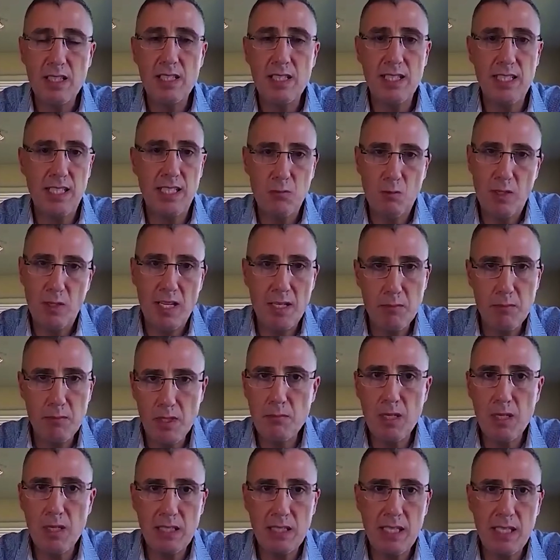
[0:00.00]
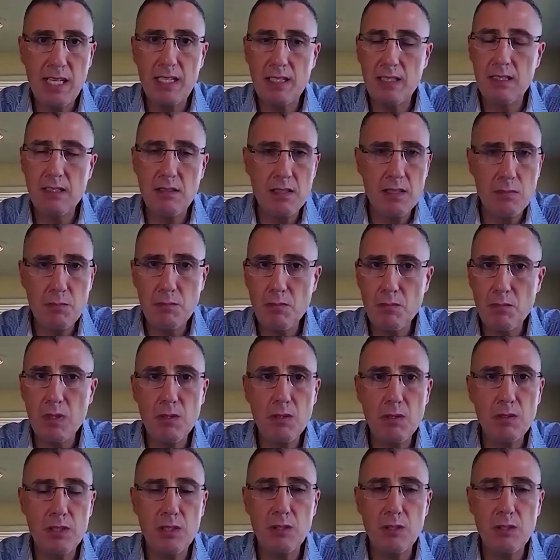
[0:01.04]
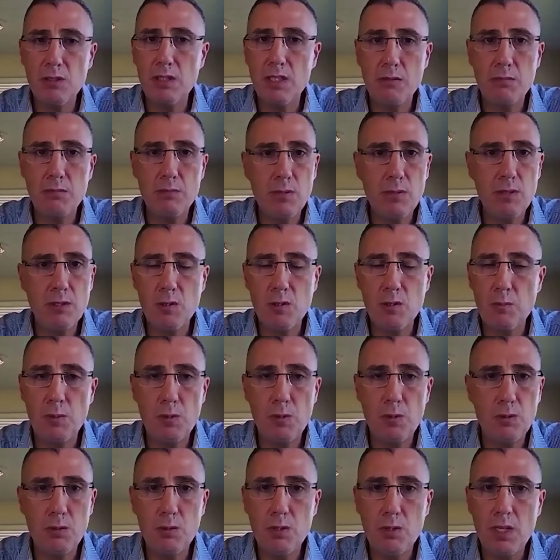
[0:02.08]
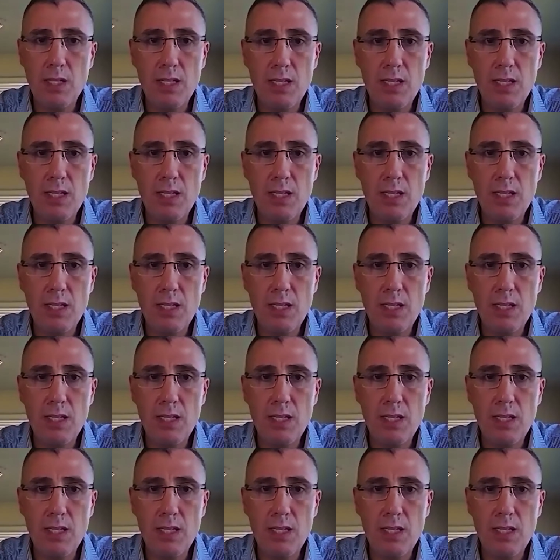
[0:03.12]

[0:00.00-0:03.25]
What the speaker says: and what I mean by that is the multiple